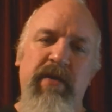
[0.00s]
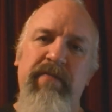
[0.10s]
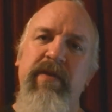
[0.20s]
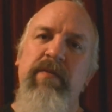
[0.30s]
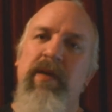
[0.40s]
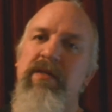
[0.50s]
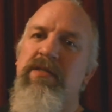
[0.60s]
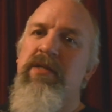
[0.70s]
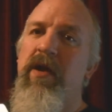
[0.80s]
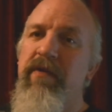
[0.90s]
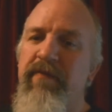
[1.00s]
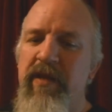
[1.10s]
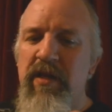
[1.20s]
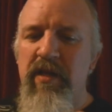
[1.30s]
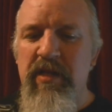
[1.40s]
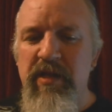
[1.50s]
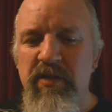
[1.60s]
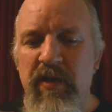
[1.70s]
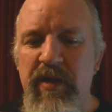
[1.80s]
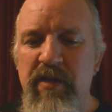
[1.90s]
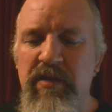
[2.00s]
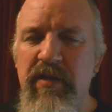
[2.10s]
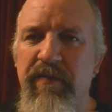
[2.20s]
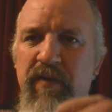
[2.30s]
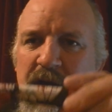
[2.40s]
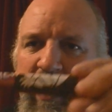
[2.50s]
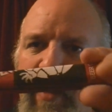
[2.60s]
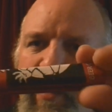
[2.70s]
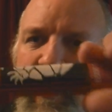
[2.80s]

If anyone's kind of in design and stuff like that,